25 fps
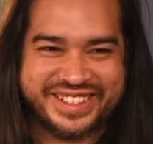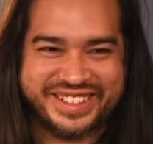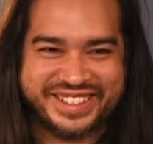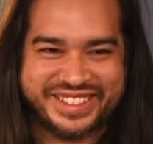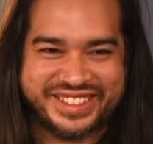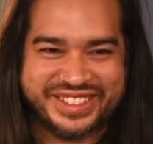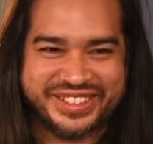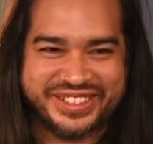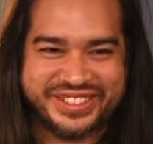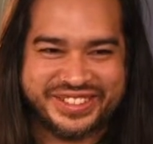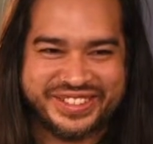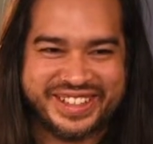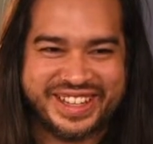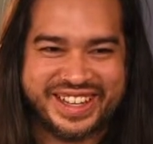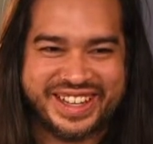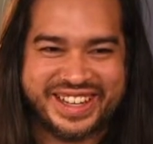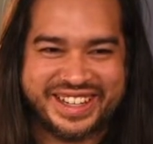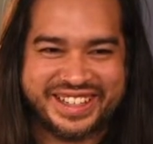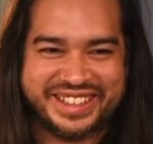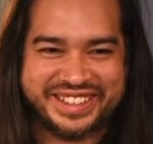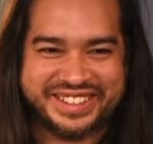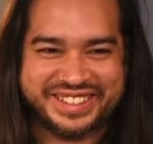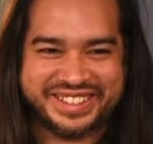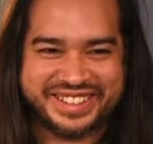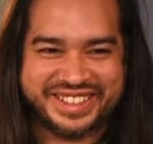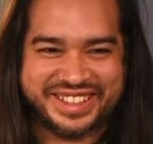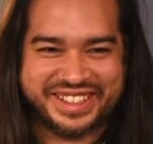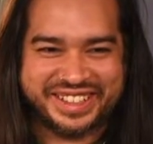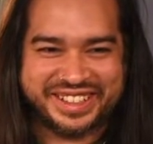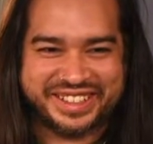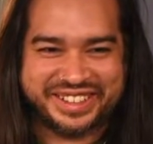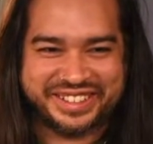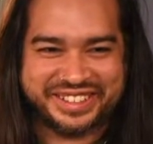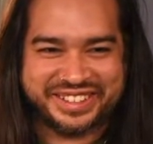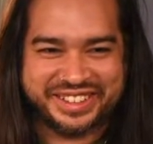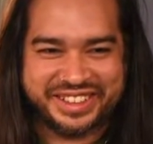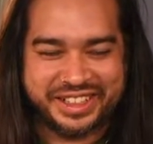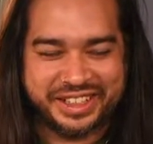2 lines, yeah.
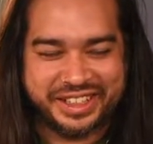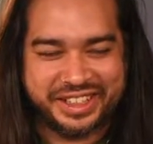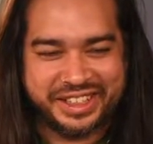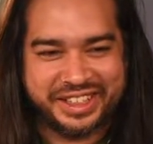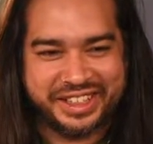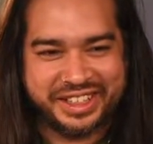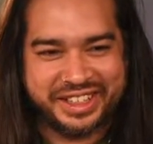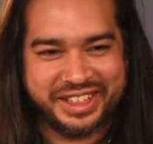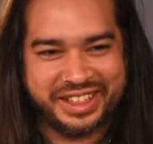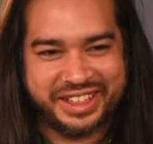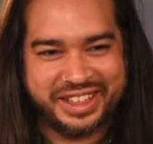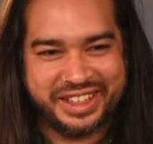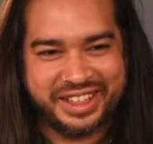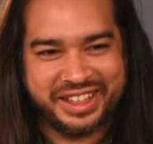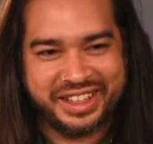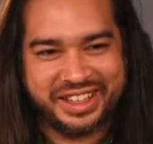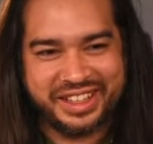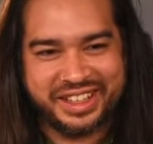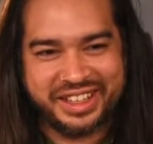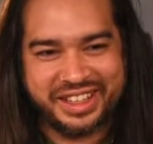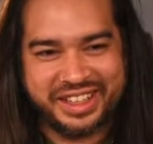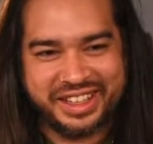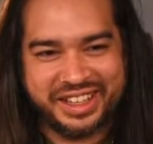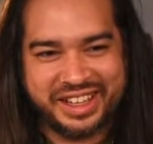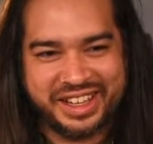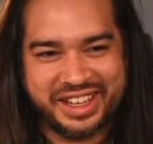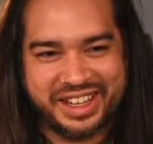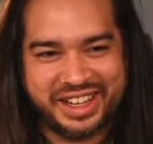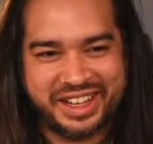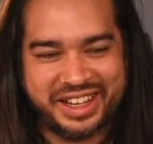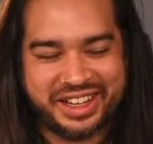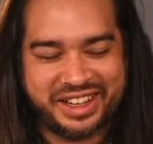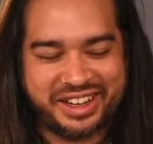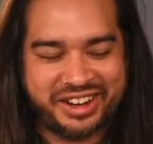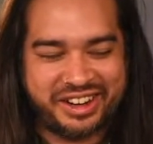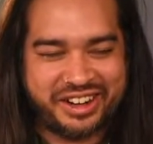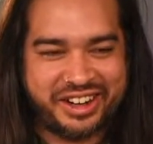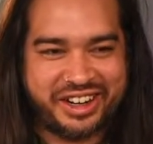
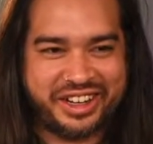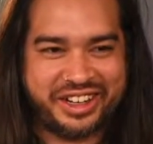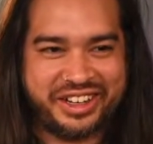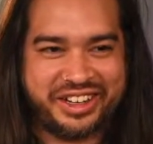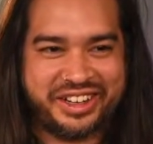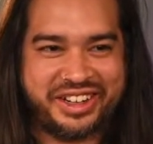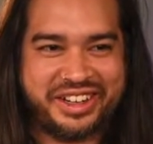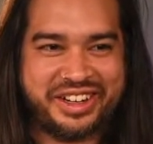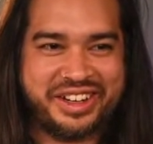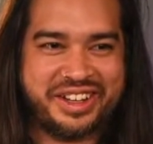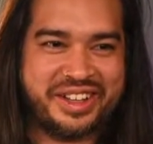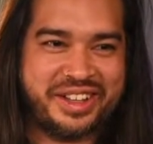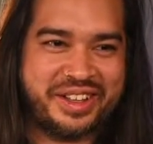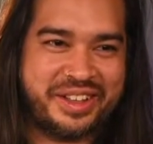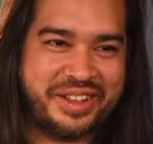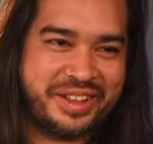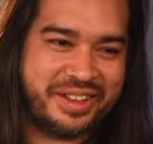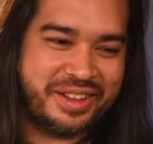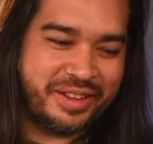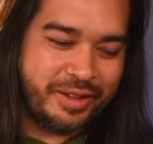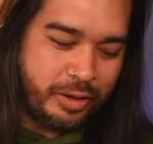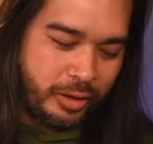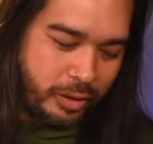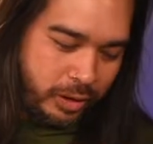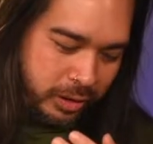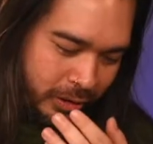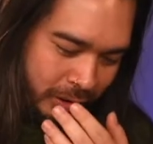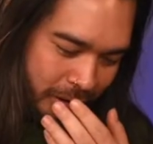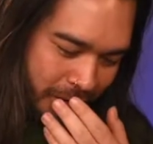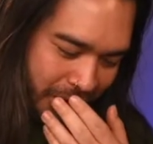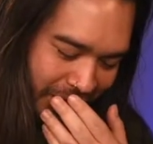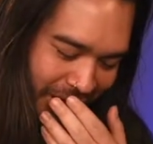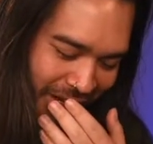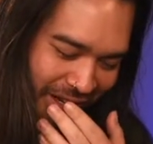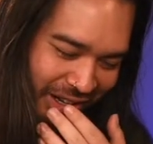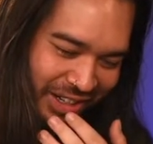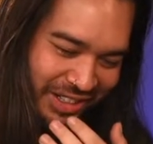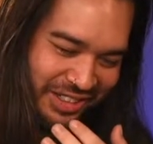Alright.
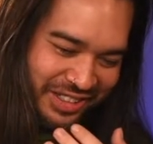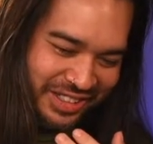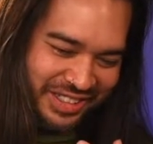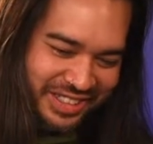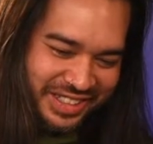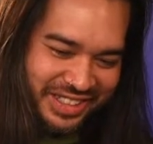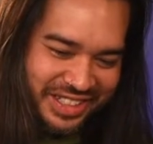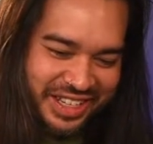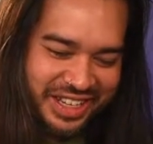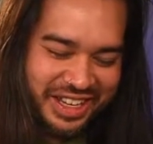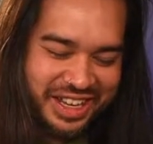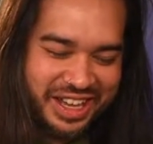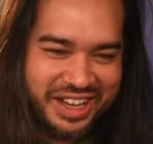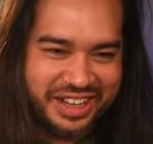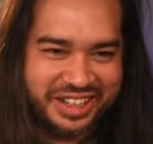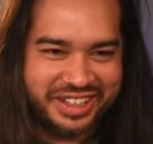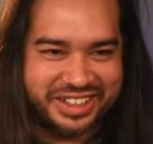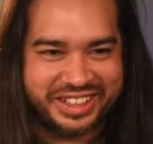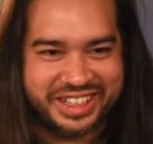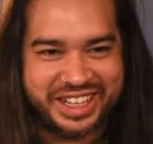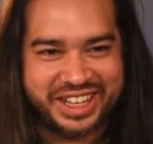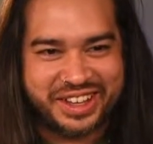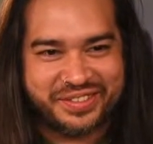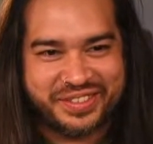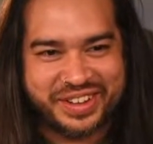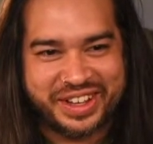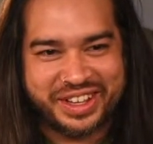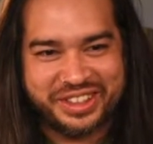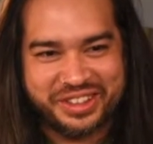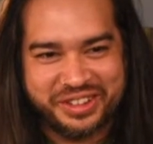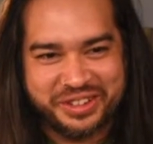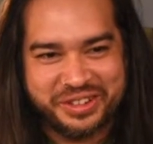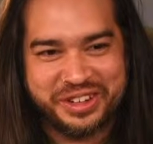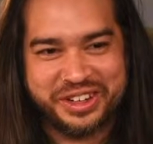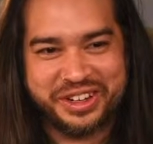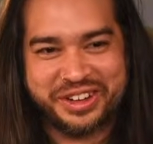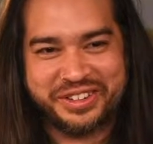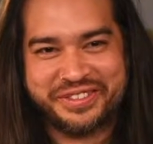I should say I gotta get my
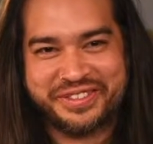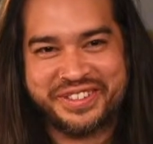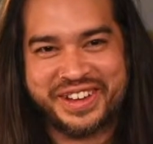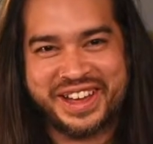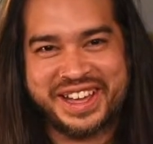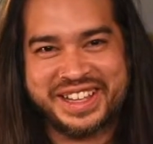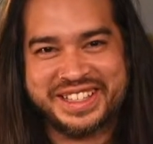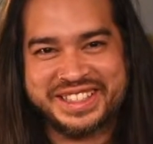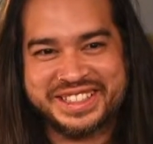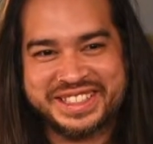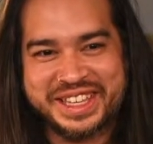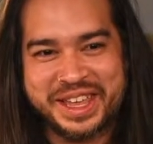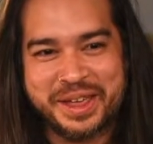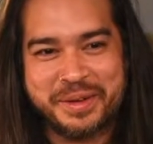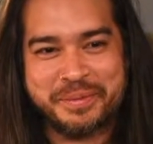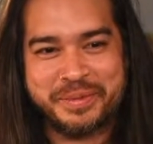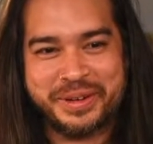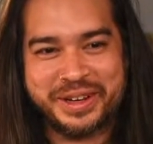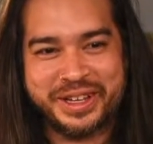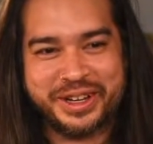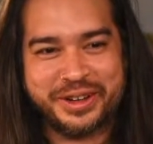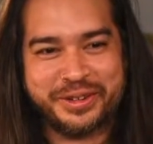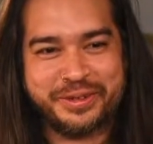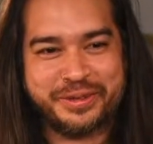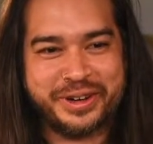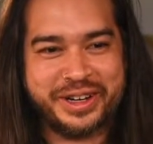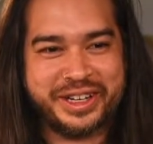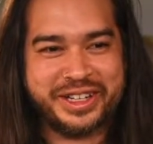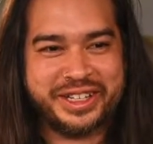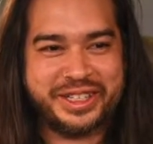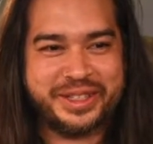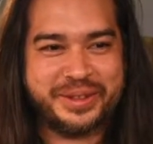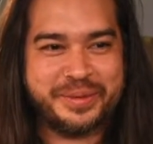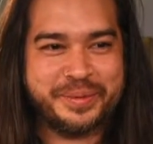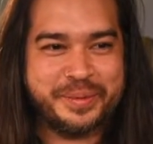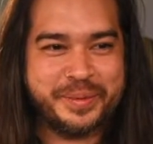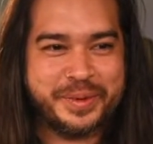union find template ready.